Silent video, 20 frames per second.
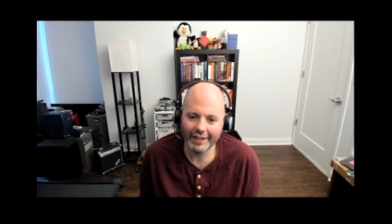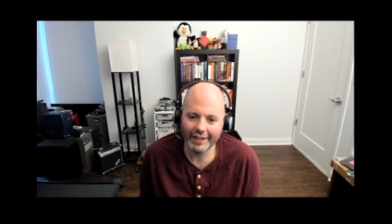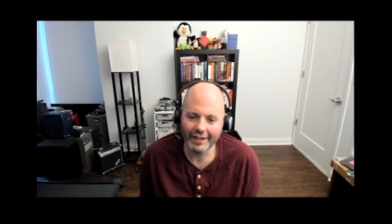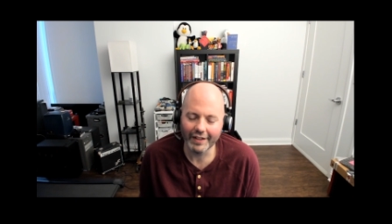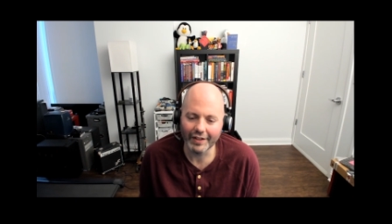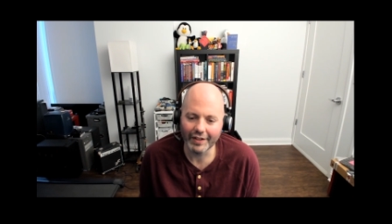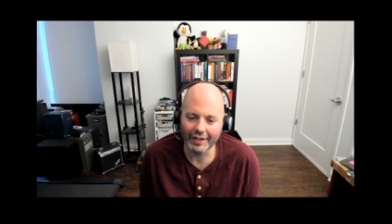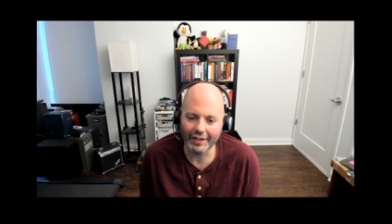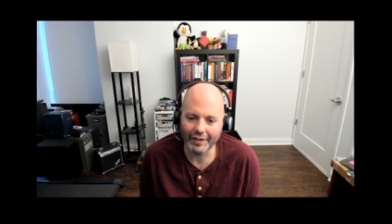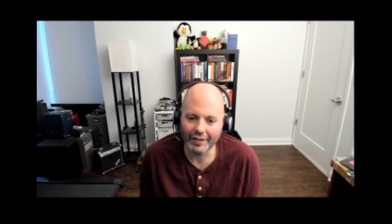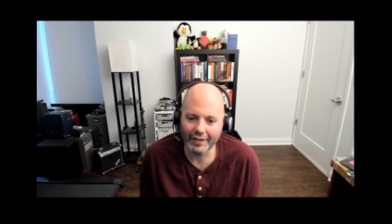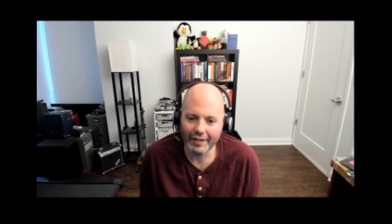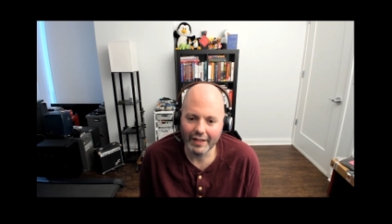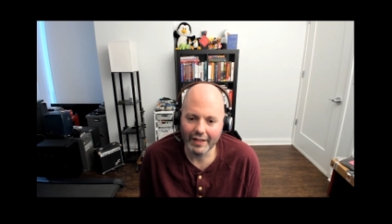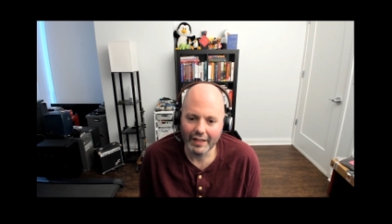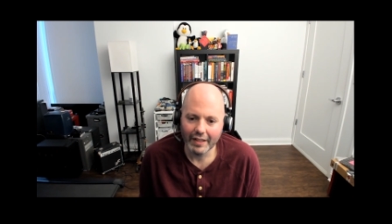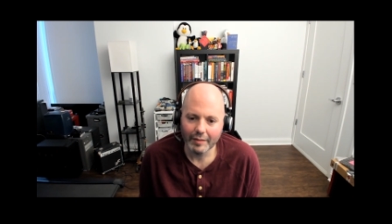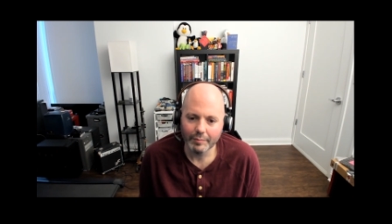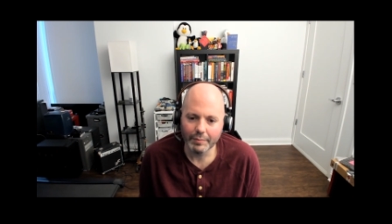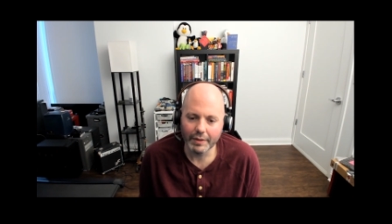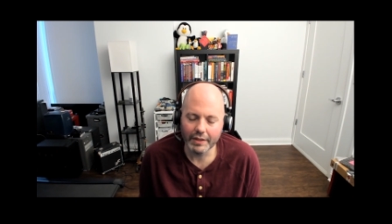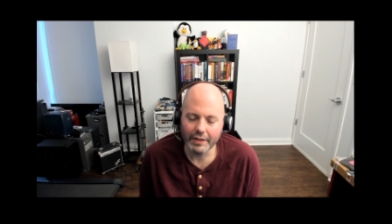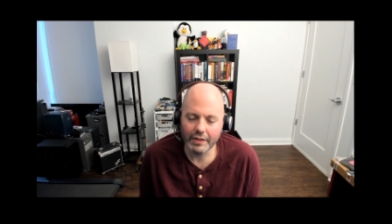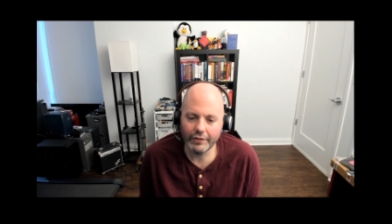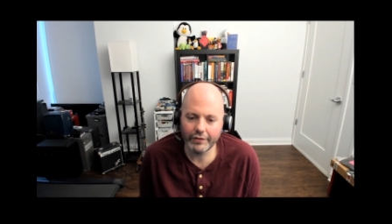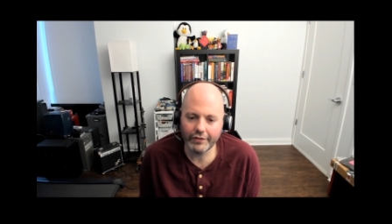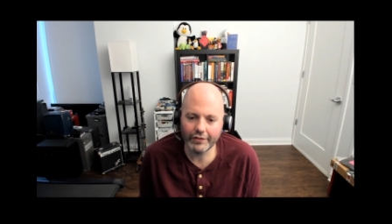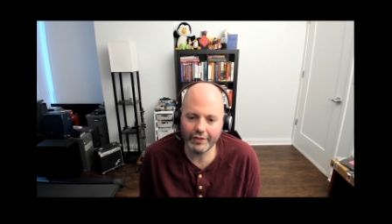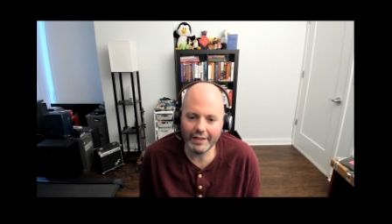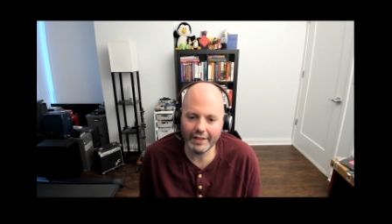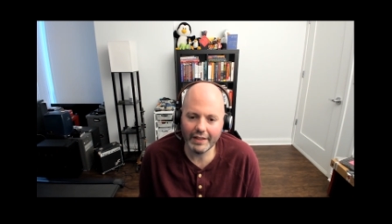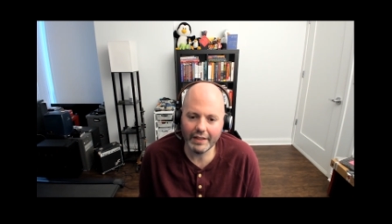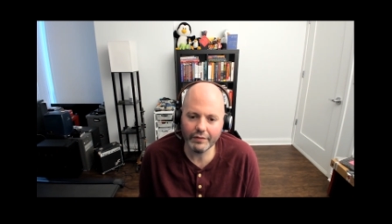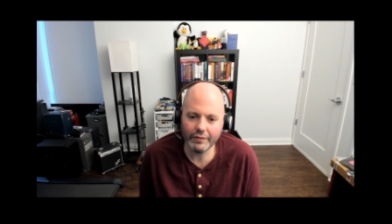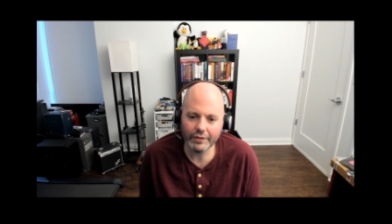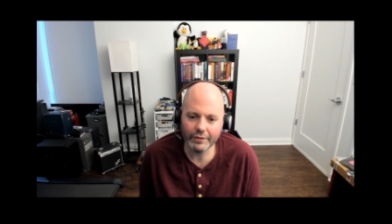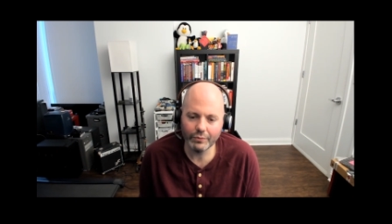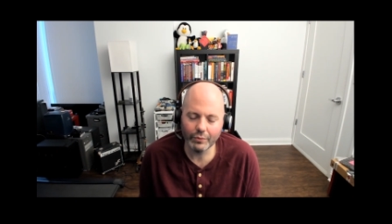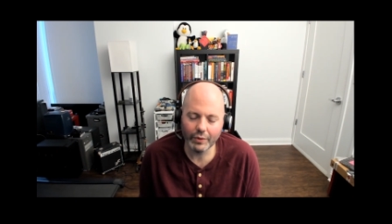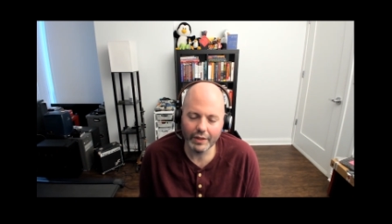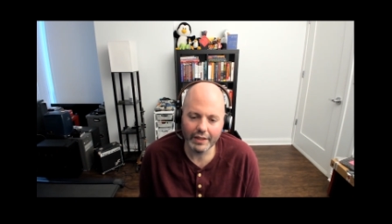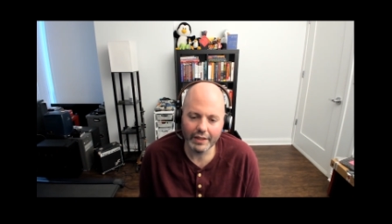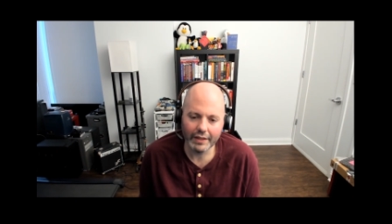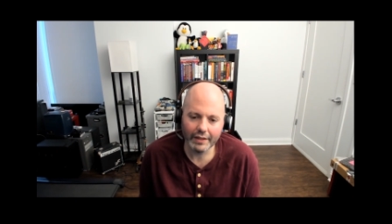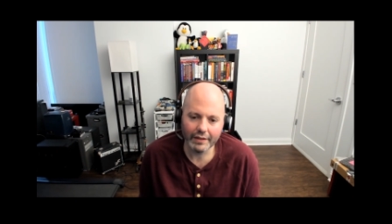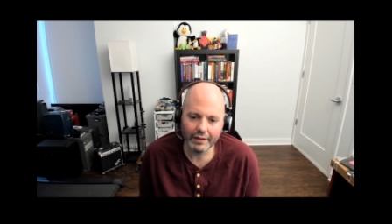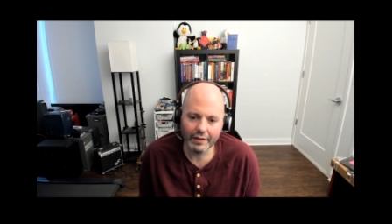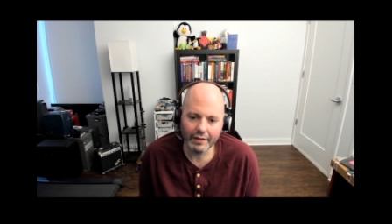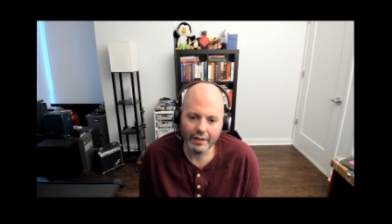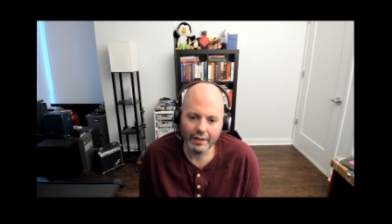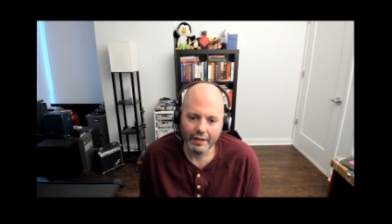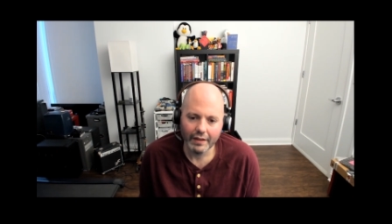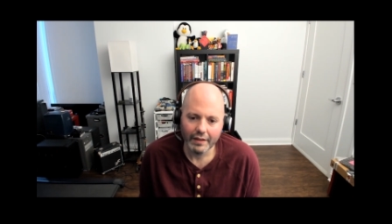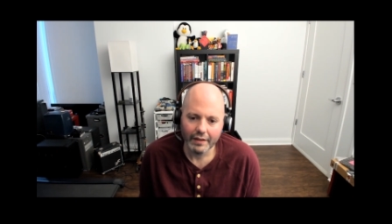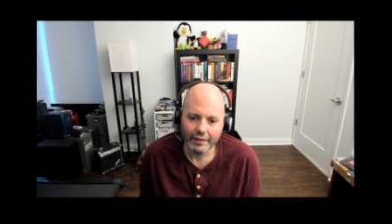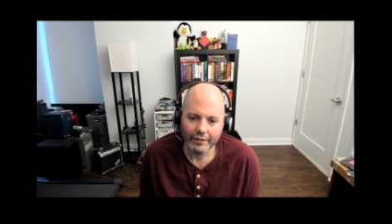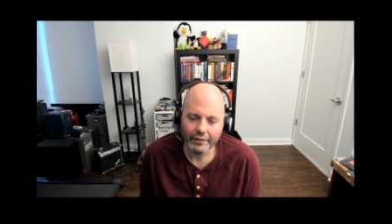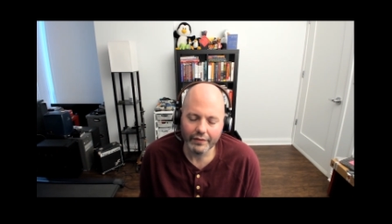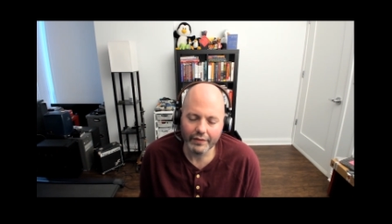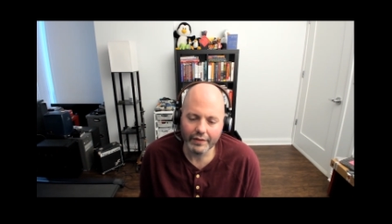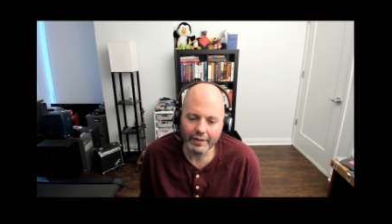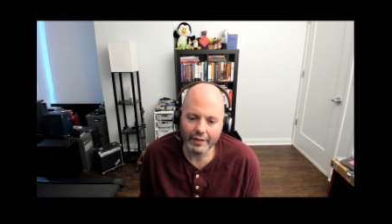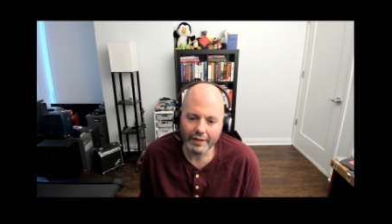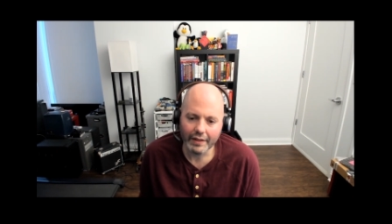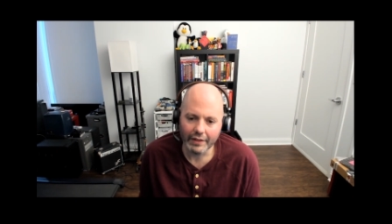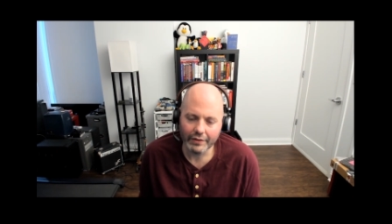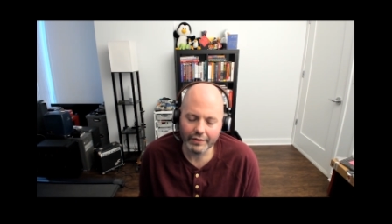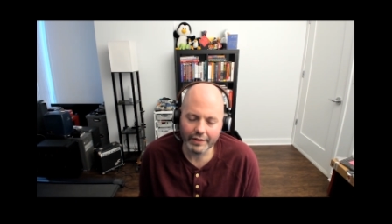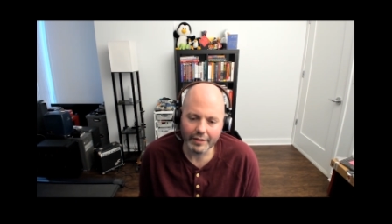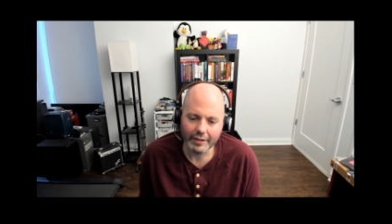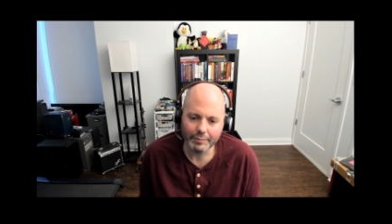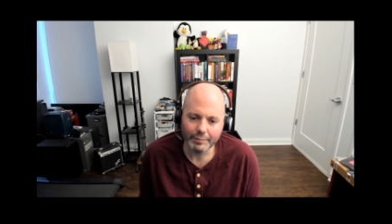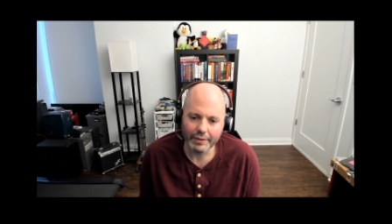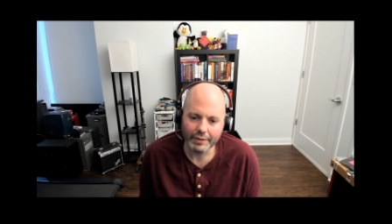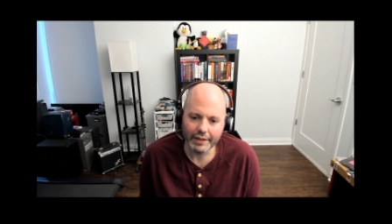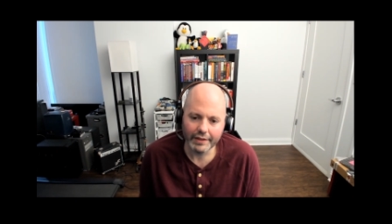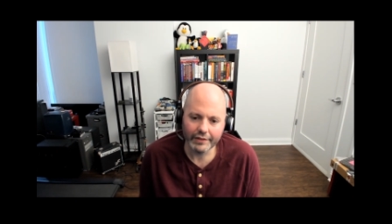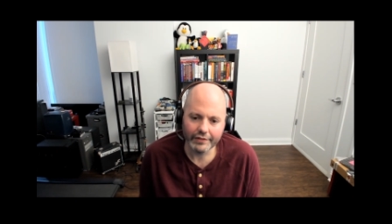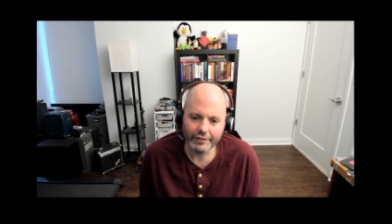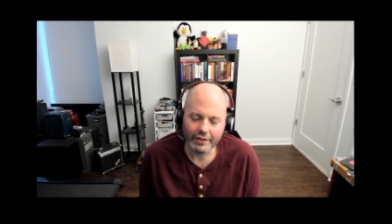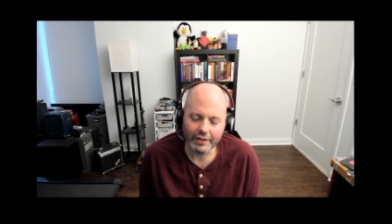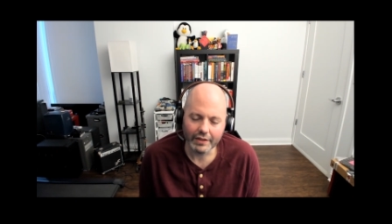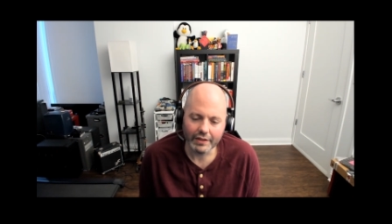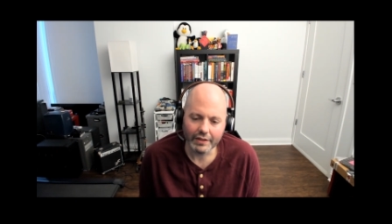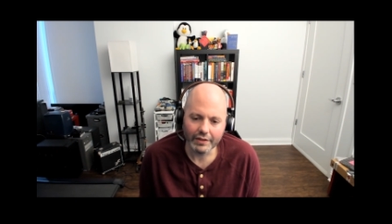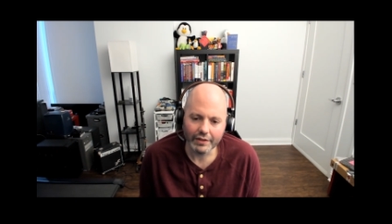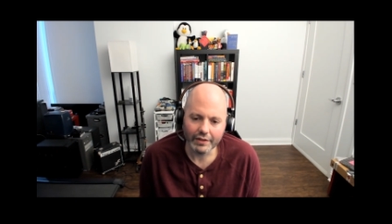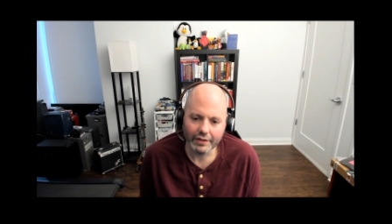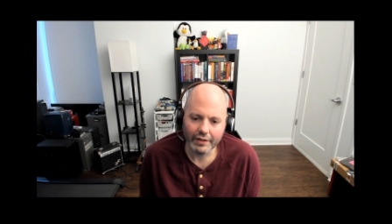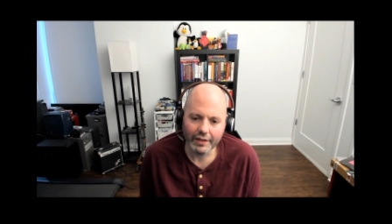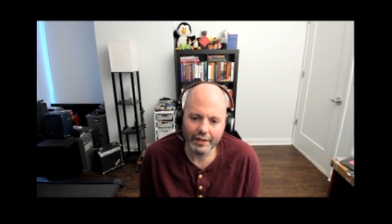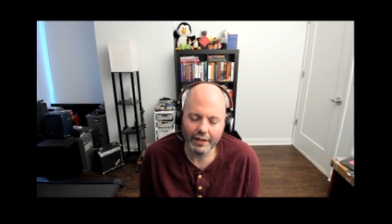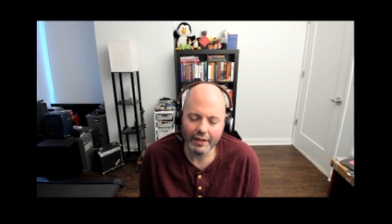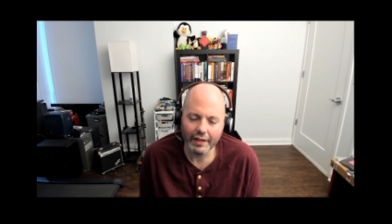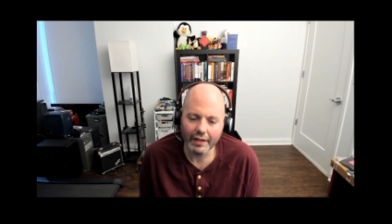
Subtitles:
But you see, even when cloud companies are